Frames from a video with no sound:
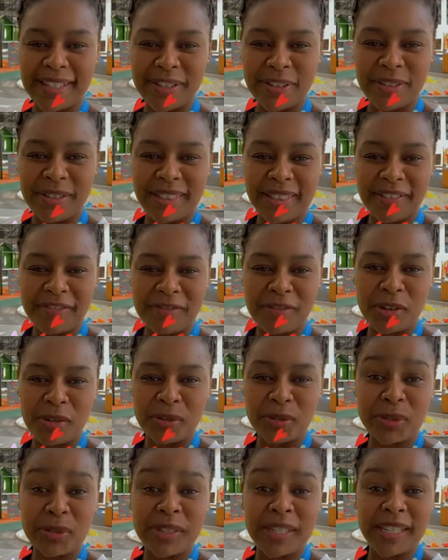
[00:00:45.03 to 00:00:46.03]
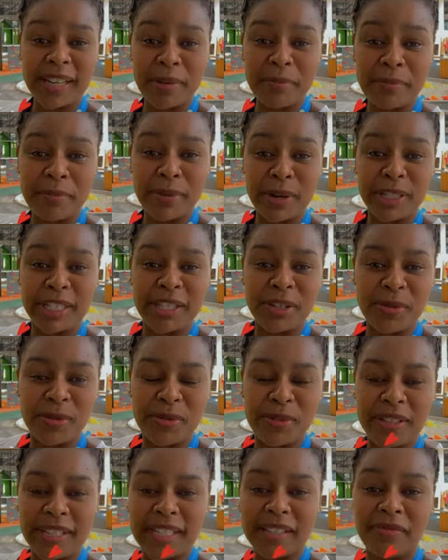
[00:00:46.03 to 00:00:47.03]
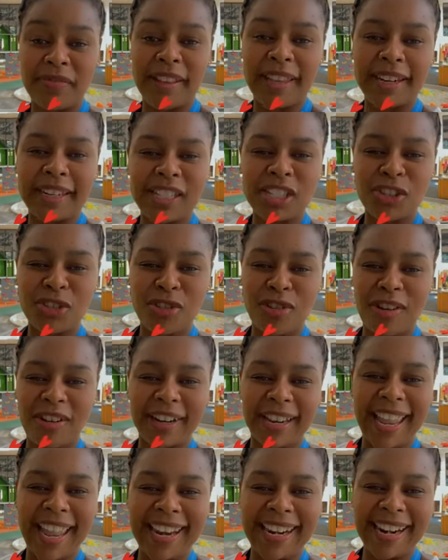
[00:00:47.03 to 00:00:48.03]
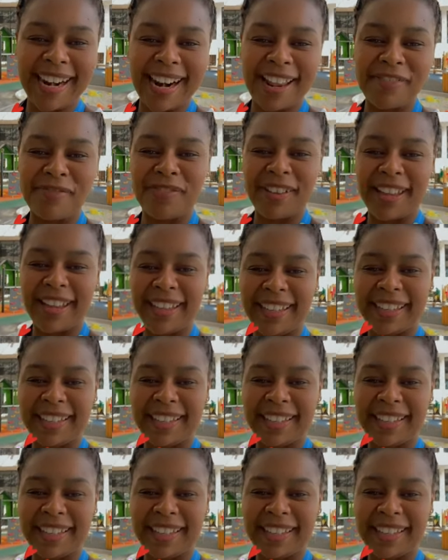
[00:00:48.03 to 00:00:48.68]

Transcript: on the phone to somebody who is very strong and loving.